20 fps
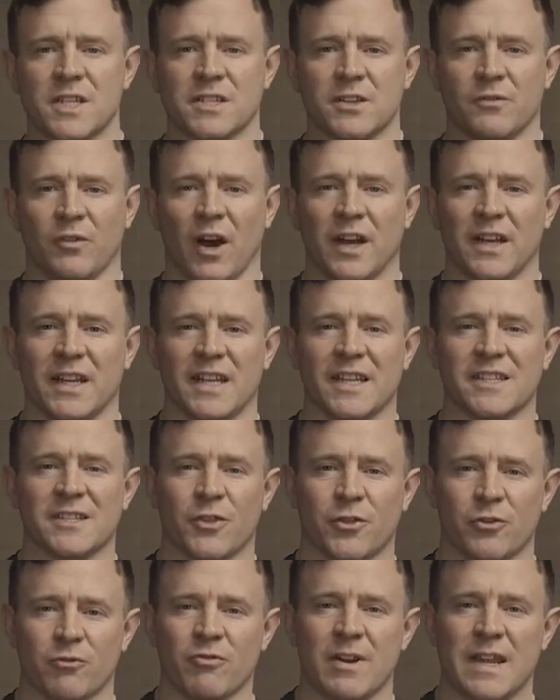is divided into
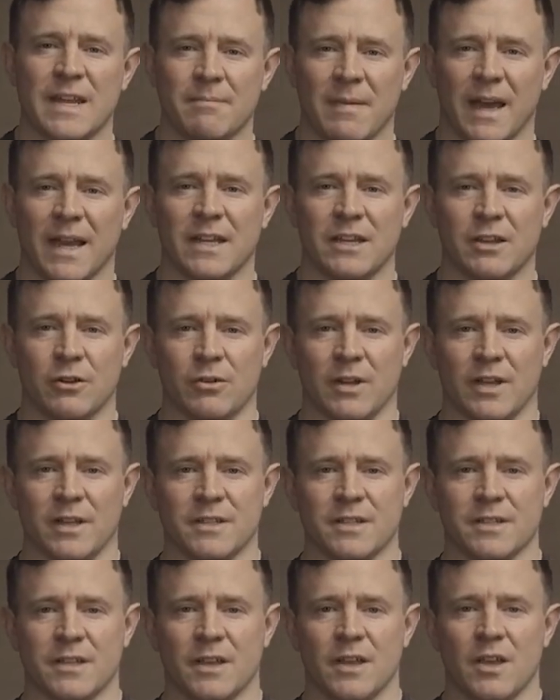3 main
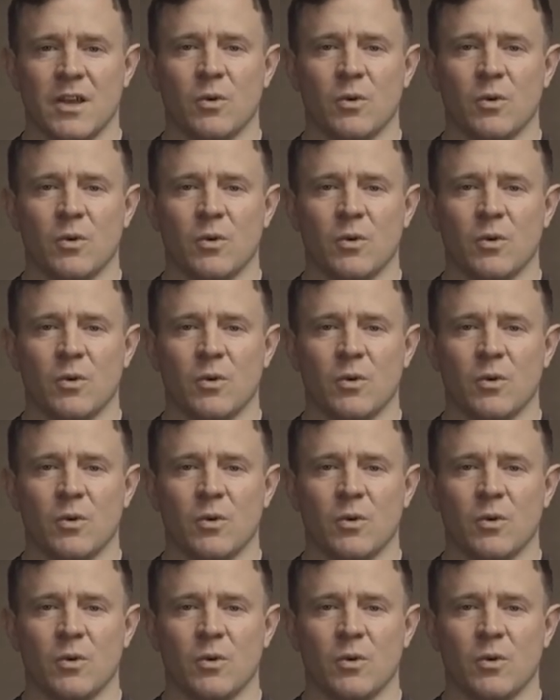units,